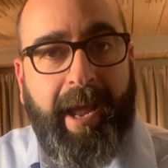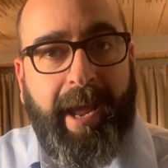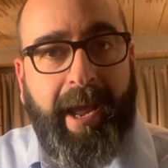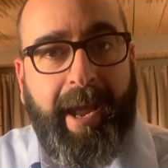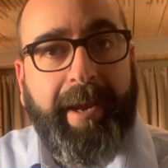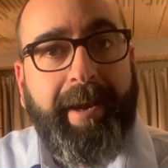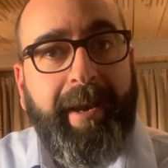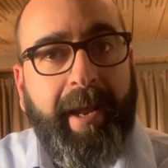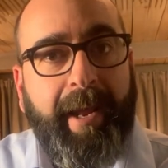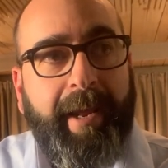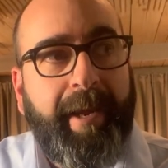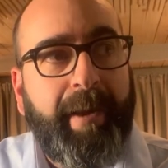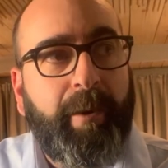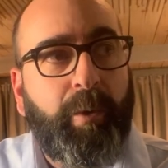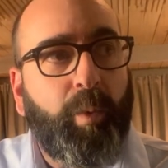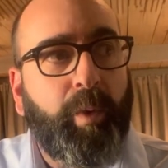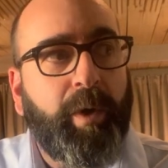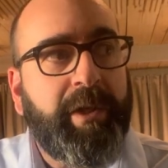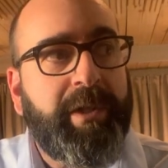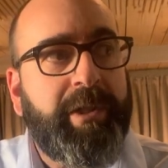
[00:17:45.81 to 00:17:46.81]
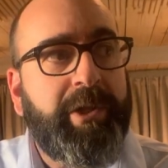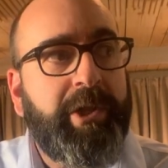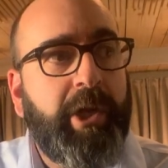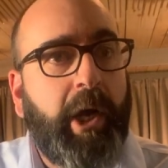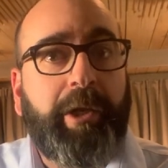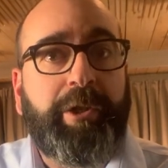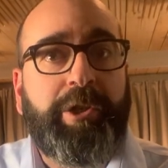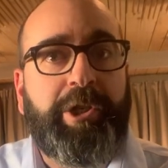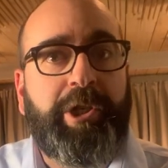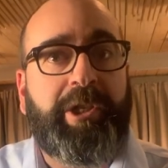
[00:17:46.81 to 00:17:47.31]
and it was
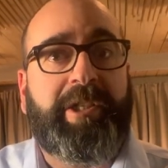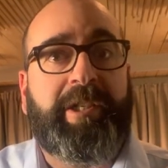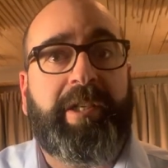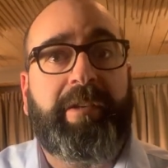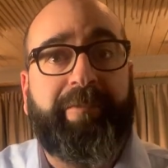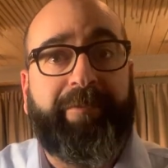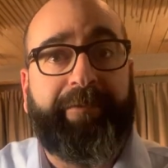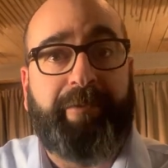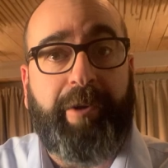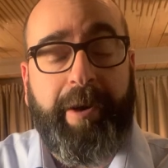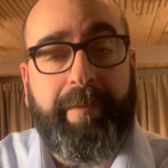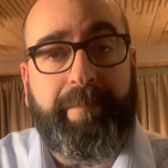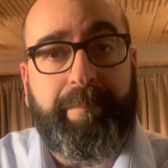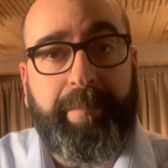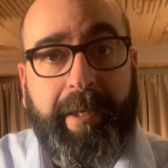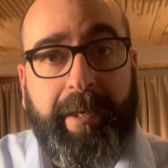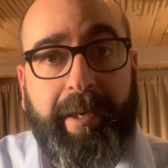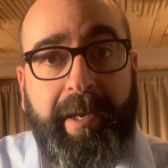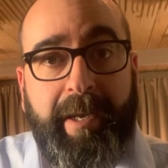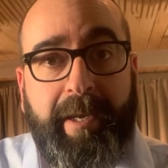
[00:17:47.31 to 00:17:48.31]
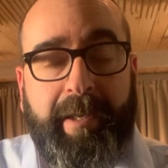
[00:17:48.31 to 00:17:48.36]
not just in front of me